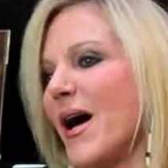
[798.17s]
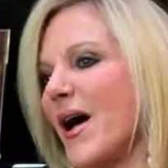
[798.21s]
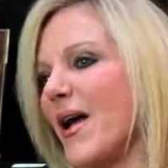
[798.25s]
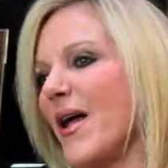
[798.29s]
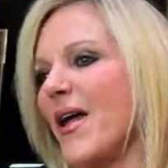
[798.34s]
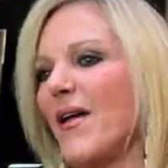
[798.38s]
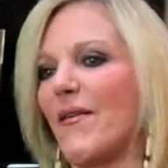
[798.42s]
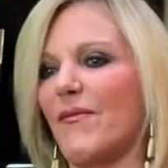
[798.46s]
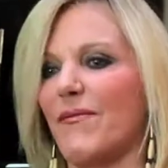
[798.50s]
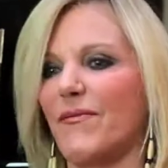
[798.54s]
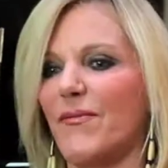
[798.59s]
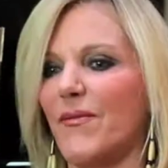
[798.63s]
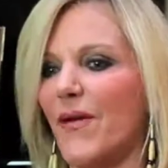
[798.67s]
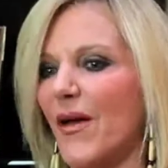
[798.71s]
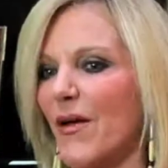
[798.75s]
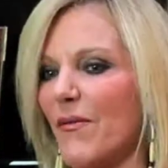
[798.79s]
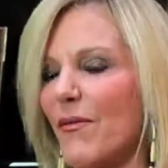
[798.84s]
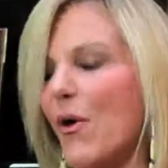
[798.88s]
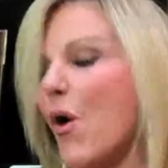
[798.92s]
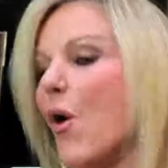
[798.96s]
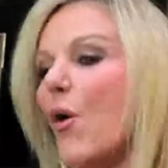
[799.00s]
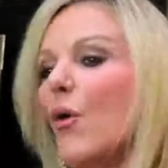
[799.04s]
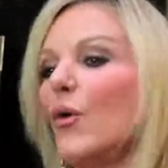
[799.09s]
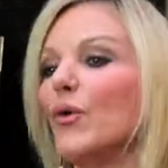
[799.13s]
I have
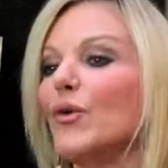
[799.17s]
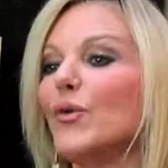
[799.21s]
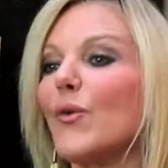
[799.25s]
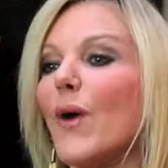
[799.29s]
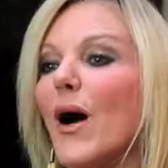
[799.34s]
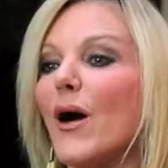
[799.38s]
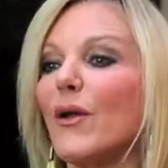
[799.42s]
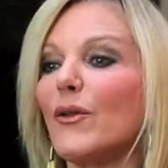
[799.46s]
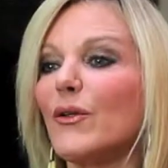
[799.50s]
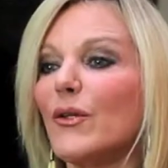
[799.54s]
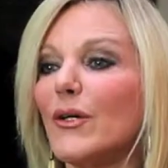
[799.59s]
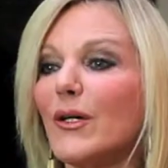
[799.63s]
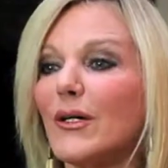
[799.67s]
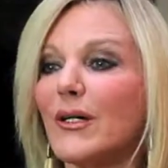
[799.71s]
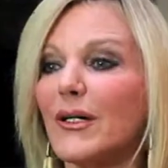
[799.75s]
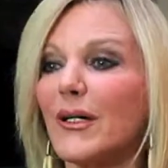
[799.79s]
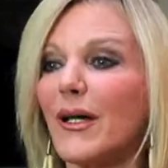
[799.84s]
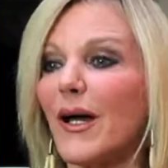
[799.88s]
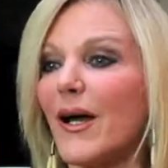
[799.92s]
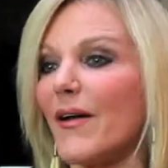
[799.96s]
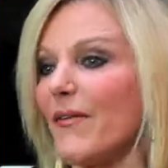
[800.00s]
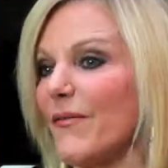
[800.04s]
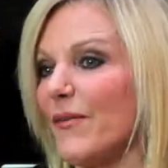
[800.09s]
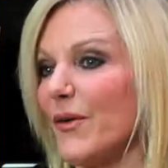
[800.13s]
a whole new outlook.
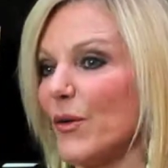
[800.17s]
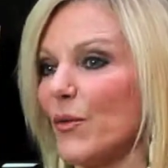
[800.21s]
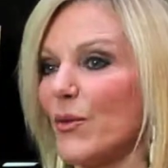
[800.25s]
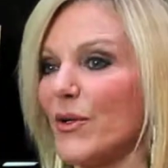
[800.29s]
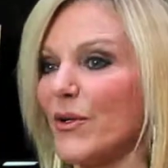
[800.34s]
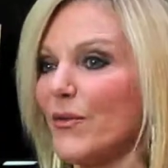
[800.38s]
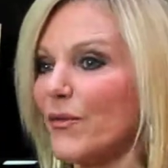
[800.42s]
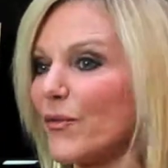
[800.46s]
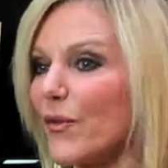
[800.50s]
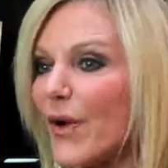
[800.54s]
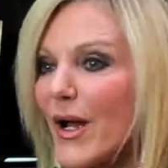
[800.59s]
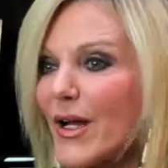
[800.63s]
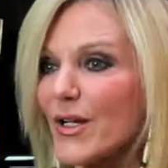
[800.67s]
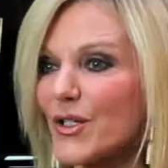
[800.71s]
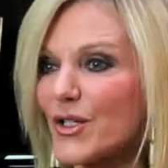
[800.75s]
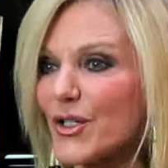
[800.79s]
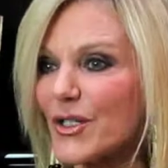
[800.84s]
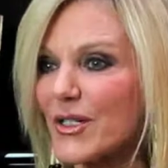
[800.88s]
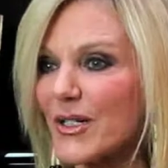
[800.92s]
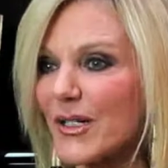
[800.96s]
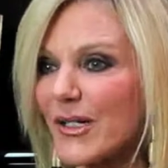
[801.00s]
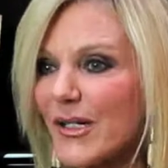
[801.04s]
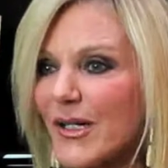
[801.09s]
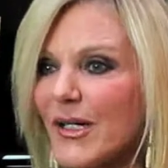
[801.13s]
I feel
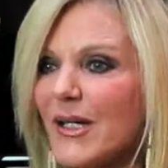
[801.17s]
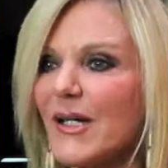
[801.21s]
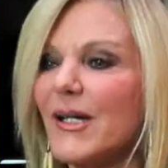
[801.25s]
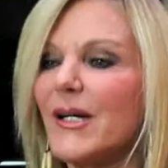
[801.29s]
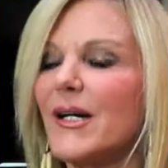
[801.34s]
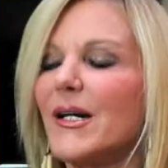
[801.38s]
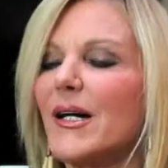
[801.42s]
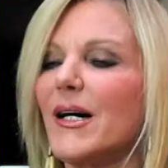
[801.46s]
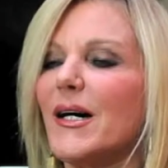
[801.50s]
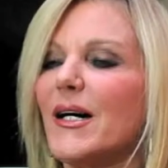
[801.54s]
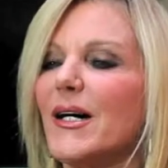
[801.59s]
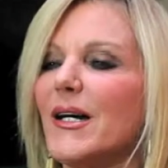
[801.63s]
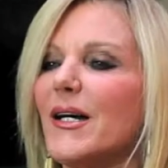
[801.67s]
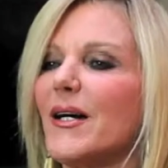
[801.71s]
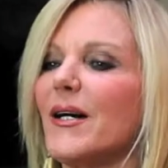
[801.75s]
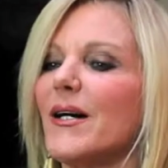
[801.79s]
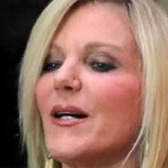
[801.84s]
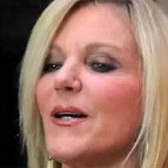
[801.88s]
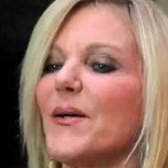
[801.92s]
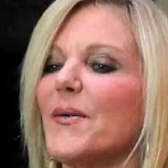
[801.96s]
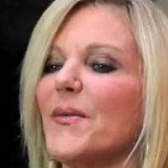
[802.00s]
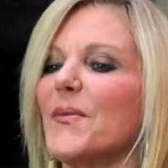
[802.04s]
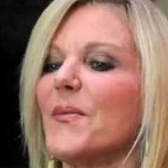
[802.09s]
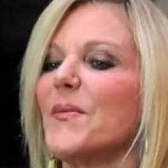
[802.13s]
refreshed.
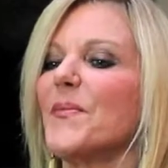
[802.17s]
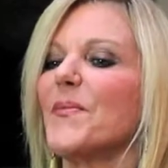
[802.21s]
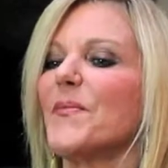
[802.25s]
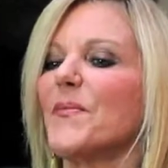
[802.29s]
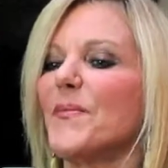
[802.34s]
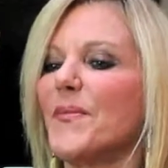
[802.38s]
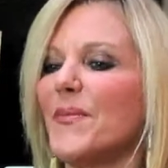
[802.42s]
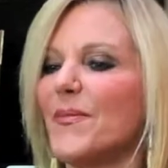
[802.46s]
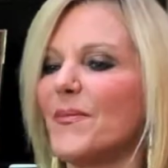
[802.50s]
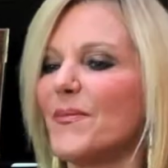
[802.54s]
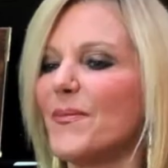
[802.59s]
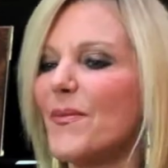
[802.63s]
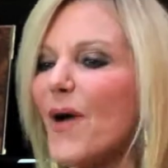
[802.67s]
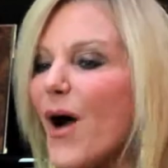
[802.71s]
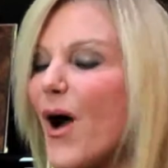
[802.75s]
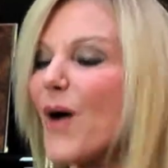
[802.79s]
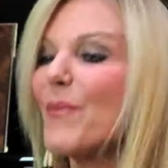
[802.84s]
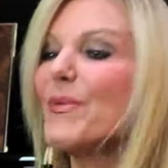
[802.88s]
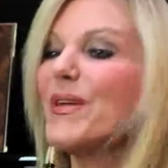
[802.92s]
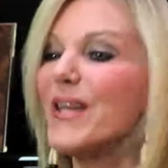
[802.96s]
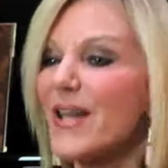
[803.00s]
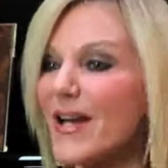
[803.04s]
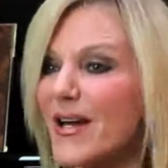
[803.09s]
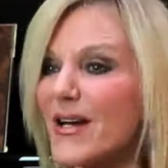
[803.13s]

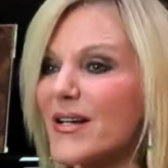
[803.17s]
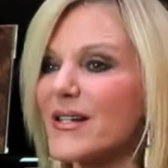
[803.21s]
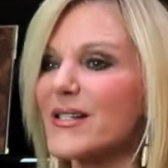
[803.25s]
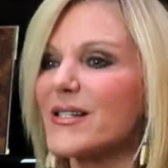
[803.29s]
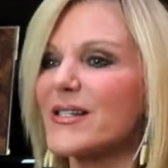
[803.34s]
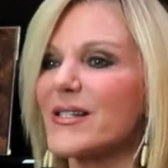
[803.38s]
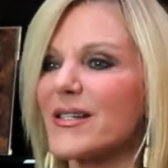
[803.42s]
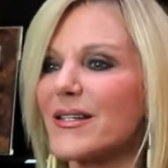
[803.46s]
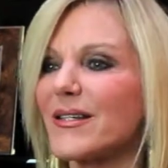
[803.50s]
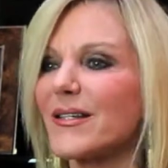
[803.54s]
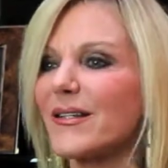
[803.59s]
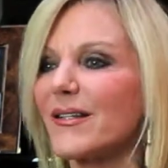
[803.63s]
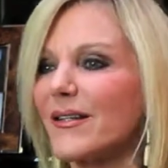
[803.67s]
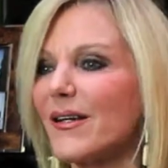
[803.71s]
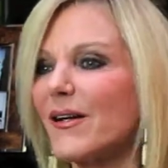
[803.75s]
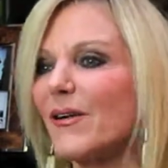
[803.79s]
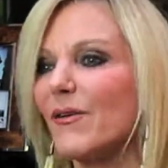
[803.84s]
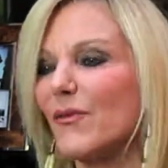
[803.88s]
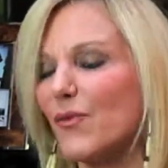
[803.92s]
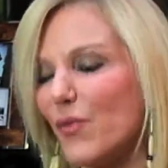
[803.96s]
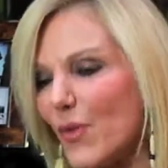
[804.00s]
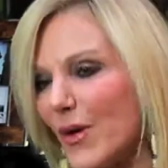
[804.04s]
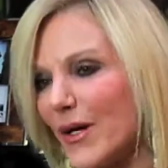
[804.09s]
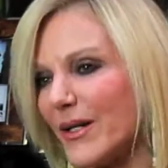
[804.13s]
All because
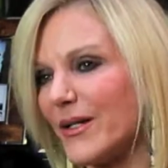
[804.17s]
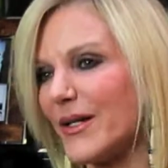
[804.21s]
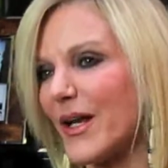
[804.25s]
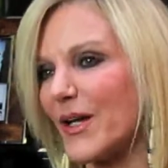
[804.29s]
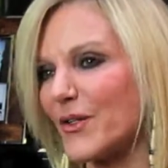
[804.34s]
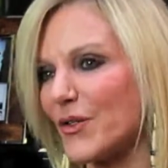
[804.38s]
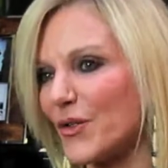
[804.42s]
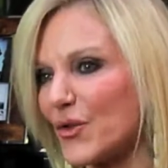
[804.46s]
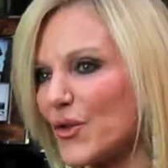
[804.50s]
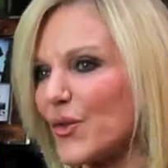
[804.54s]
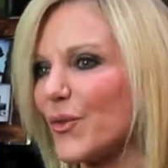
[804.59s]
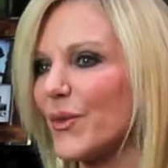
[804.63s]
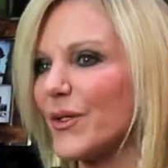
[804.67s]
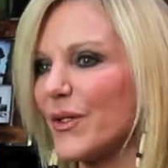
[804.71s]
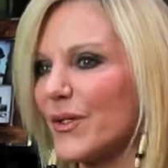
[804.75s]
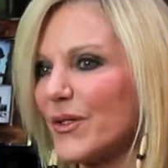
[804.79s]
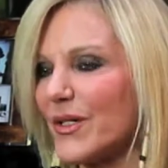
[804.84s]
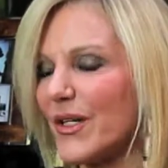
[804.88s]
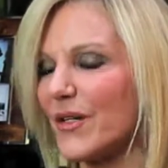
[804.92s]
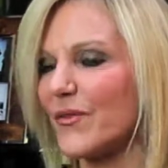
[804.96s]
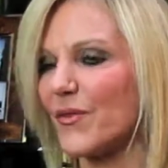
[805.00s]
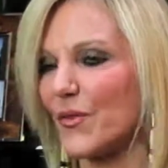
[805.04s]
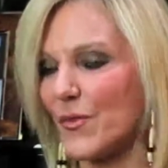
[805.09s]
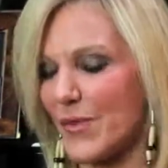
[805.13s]
of what Dr.
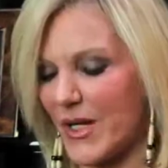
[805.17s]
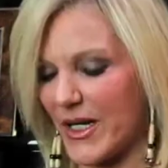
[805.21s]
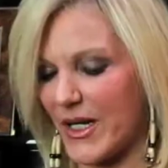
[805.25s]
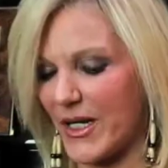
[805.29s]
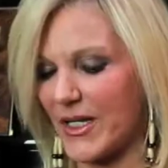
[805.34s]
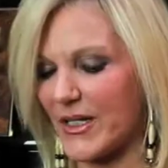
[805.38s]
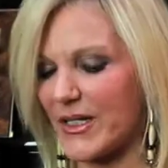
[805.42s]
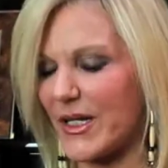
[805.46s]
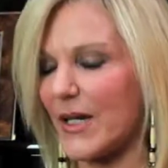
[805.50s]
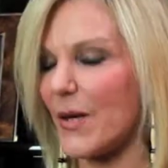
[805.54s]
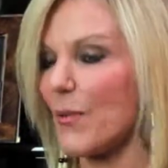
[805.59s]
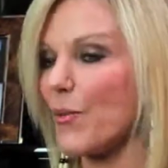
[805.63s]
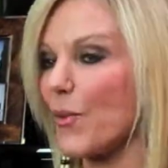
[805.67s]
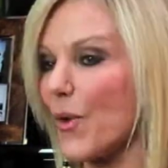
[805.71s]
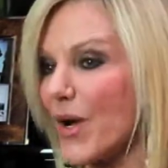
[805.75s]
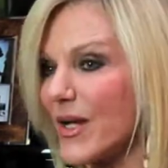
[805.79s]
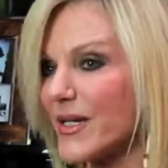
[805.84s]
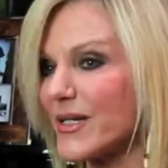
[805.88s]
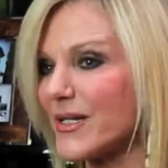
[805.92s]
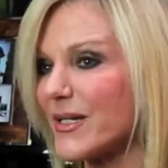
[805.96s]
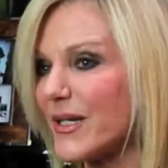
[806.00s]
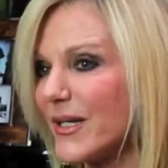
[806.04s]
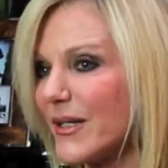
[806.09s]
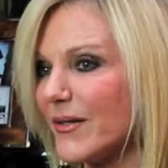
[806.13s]
Terino did for me. He did a
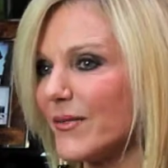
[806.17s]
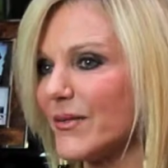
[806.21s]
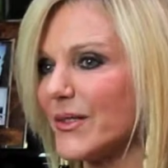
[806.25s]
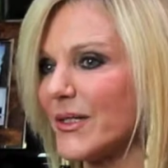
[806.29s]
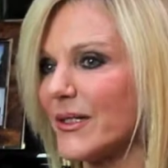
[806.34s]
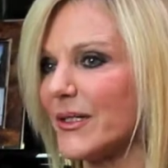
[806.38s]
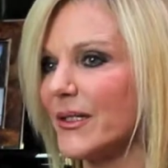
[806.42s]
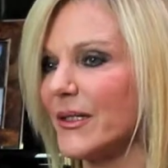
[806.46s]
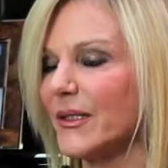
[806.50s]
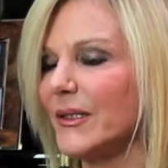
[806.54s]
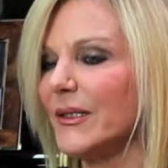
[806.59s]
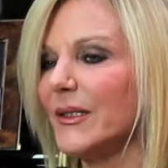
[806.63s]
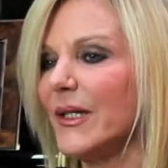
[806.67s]
breast lift,